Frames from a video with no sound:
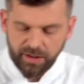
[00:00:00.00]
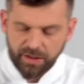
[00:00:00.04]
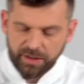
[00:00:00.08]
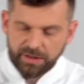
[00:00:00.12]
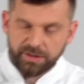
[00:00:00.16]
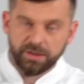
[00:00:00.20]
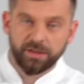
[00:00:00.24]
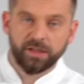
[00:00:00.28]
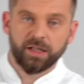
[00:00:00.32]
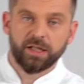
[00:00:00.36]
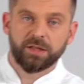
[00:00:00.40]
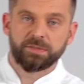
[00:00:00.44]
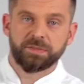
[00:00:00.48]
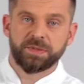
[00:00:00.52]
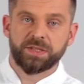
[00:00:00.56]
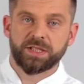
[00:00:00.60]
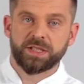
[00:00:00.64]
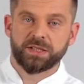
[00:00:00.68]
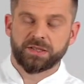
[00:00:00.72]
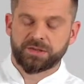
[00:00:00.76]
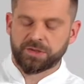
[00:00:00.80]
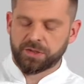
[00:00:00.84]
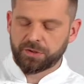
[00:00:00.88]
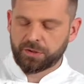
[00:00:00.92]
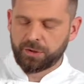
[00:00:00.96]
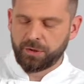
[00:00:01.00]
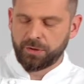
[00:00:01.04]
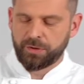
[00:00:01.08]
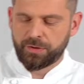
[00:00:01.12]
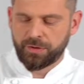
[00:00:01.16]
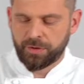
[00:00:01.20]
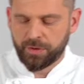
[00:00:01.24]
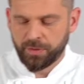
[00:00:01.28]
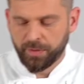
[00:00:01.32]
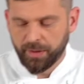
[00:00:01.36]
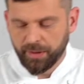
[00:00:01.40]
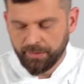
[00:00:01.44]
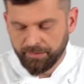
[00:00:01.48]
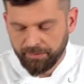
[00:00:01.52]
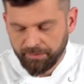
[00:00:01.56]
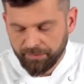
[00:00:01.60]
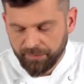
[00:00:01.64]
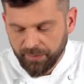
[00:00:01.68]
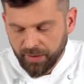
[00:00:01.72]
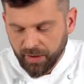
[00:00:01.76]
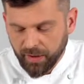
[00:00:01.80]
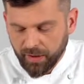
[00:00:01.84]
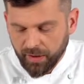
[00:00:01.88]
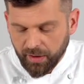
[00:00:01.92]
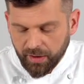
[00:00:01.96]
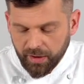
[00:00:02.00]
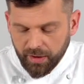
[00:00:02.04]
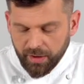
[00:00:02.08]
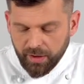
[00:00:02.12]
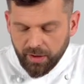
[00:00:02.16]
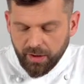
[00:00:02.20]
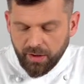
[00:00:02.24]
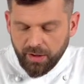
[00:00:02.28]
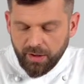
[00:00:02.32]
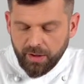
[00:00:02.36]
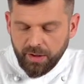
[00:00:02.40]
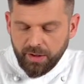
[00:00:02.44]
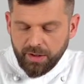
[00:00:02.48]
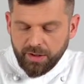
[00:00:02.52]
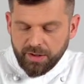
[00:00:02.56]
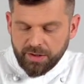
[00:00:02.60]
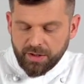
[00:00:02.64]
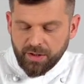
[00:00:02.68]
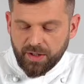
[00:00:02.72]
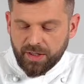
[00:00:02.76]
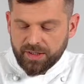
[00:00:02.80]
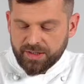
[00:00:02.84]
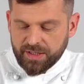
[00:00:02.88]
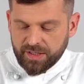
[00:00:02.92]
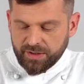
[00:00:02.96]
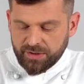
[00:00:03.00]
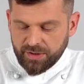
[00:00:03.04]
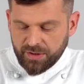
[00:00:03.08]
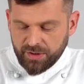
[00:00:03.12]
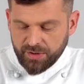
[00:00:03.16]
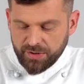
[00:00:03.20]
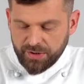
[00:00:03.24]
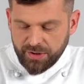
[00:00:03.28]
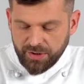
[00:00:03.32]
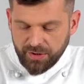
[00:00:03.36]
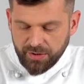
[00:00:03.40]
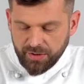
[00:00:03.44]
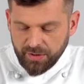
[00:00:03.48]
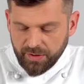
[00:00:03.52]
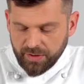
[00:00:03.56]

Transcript: So let me just talk you through it. So as I told you,